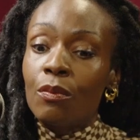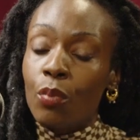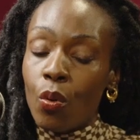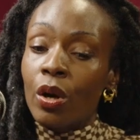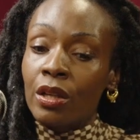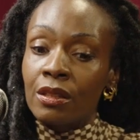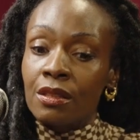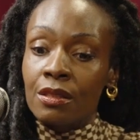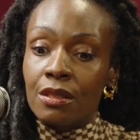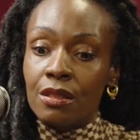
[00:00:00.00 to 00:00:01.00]

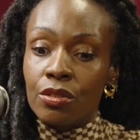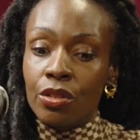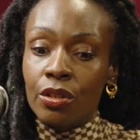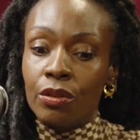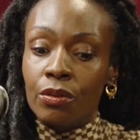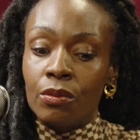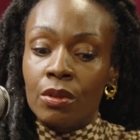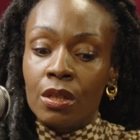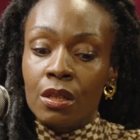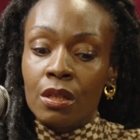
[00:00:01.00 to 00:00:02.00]
important to
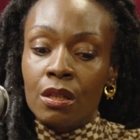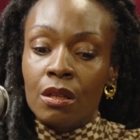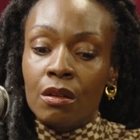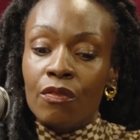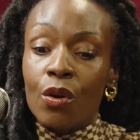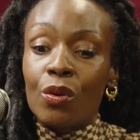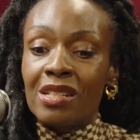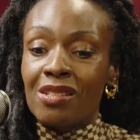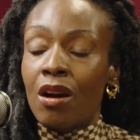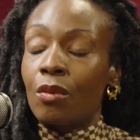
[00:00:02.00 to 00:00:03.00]

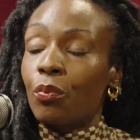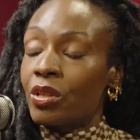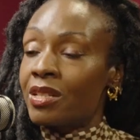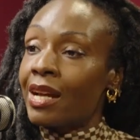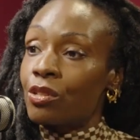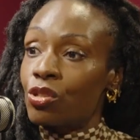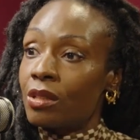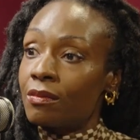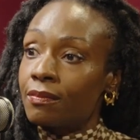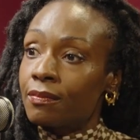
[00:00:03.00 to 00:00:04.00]
focus on
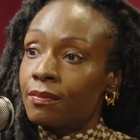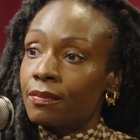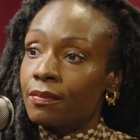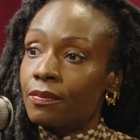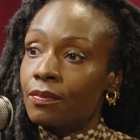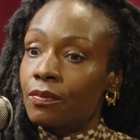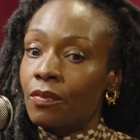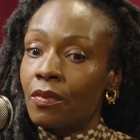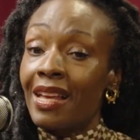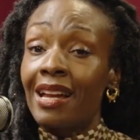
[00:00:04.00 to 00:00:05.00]
protection.
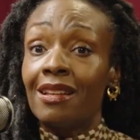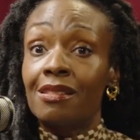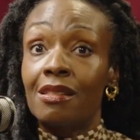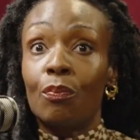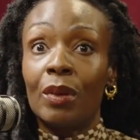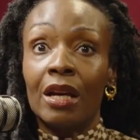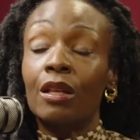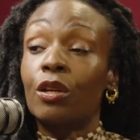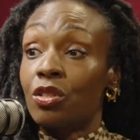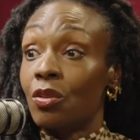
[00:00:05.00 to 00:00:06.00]
That is the
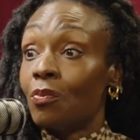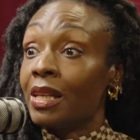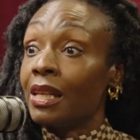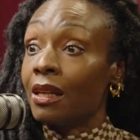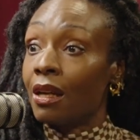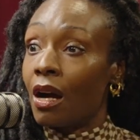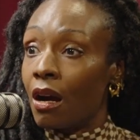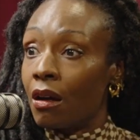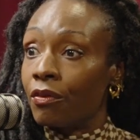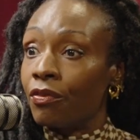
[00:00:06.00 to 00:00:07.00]
pillar to me
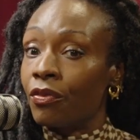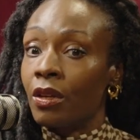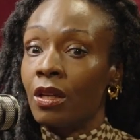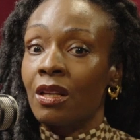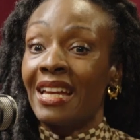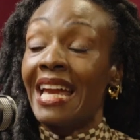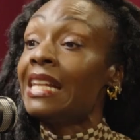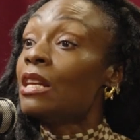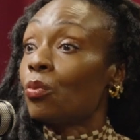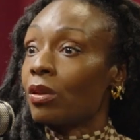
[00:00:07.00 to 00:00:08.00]
of
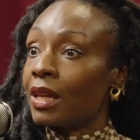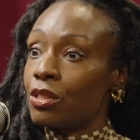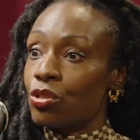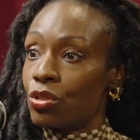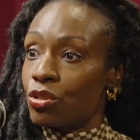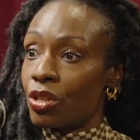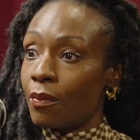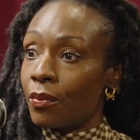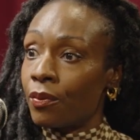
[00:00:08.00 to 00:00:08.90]
any relationship.